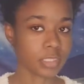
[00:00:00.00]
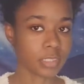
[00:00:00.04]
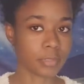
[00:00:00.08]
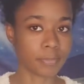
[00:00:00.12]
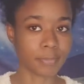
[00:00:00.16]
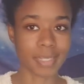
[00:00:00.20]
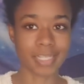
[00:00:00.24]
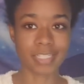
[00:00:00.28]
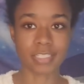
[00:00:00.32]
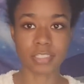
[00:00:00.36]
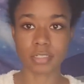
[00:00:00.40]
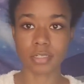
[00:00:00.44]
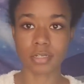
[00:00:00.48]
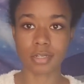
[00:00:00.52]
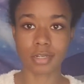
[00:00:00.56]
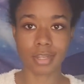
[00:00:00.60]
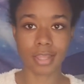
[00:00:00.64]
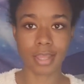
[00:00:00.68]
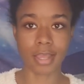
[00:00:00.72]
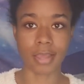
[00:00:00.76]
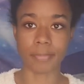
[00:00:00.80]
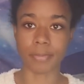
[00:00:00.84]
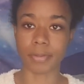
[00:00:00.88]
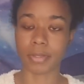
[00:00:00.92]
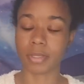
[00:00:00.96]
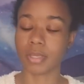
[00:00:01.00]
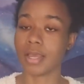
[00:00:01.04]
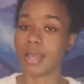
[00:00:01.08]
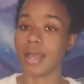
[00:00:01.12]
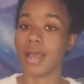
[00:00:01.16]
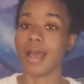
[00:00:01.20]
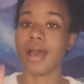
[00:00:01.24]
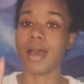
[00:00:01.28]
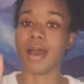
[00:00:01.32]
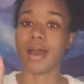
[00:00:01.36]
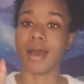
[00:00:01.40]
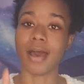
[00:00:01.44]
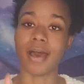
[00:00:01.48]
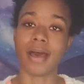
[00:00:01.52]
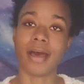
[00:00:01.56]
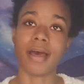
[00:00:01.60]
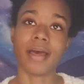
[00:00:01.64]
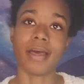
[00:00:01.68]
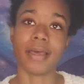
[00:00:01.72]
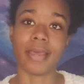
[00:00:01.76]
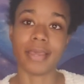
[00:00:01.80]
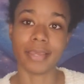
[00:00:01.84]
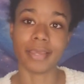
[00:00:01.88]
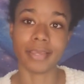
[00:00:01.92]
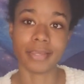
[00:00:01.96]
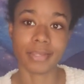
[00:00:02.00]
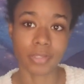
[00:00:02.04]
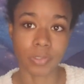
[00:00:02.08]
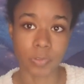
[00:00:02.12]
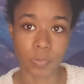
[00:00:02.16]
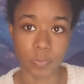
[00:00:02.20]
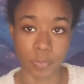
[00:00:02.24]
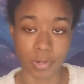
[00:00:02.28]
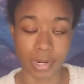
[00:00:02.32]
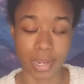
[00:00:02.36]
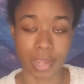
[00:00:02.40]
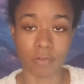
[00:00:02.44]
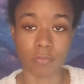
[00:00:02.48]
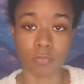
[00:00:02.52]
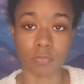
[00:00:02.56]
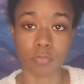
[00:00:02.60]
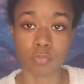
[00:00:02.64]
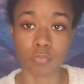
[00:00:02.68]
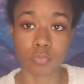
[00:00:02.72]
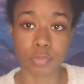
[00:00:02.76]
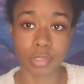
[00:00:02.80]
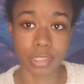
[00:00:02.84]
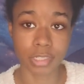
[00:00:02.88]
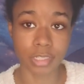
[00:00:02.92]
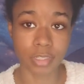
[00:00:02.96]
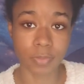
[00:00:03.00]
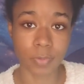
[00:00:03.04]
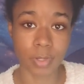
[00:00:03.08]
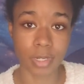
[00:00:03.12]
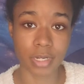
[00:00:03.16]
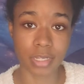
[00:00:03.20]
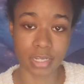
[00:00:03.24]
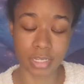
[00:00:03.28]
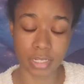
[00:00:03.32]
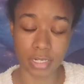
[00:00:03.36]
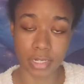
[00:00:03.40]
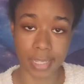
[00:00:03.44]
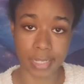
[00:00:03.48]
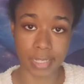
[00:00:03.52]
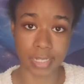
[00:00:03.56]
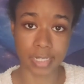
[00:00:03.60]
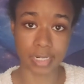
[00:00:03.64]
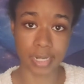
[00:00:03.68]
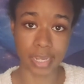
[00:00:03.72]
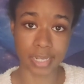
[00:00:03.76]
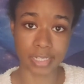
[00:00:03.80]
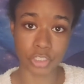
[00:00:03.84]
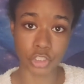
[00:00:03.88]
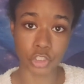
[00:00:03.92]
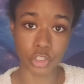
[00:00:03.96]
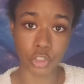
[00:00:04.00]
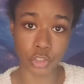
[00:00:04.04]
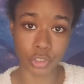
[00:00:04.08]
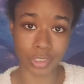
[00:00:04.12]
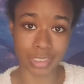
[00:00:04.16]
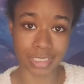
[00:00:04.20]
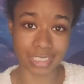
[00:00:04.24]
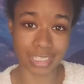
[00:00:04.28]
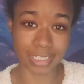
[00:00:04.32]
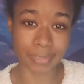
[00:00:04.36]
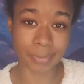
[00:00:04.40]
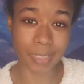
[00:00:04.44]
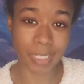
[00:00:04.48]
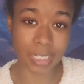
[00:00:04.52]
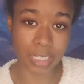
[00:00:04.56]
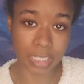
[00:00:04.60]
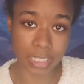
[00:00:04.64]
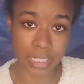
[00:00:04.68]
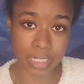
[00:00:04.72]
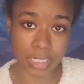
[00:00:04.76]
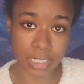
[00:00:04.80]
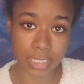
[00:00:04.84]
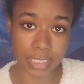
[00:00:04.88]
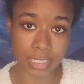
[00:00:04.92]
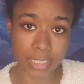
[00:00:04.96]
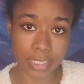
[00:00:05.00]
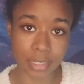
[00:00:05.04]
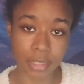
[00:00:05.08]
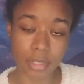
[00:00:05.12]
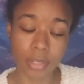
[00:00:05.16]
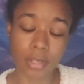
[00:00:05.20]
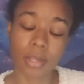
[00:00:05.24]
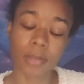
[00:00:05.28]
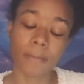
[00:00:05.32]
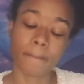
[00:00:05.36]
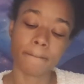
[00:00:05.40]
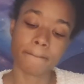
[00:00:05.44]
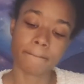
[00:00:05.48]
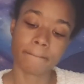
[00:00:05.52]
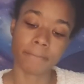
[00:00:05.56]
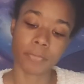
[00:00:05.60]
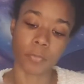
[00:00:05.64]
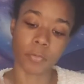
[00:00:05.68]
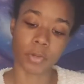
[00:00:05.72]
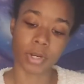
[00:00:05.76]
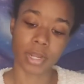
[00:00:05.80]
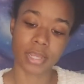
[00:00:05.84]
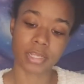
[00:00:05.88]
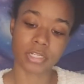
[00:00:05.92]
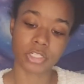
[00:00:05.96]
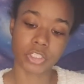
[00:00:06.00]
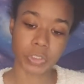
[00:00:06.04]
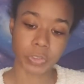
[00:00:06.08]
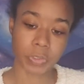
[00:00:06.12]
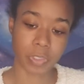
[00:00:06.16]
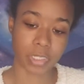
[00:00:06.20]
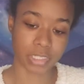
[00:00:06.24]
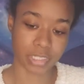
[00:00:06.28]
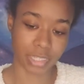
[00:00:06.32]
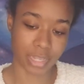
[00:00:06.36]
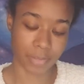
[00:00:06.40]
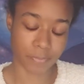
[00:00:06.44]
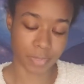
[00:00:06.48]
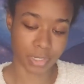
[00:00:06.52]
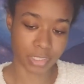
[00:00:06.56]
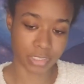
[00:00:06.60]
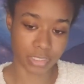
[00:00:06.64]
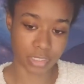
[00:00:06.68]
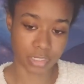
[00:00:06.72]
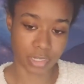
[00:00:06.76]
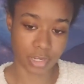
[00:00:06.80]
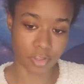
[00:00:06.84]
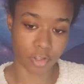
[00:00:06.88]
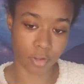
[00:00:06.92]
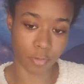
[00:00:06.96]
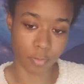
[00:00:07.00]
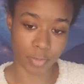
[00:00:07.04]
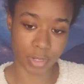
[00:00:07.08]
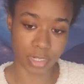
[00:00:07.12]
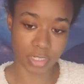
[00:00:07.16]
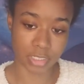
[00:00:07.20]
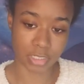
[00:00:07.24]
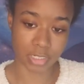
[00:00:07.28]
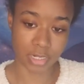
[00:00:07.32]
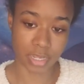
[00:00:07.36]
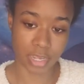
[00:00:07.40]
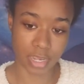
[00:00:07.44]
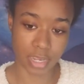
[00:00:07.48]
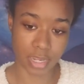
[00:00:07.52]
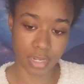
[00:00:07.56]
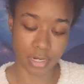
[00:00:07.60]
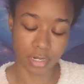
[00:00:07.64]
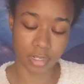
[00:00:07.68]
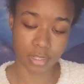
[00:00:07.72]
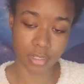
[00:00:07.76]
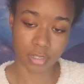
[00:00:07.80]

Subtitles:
Mix it all up. When I really want to get like a nice good deep clean in there, what I do is I mix together bentonite,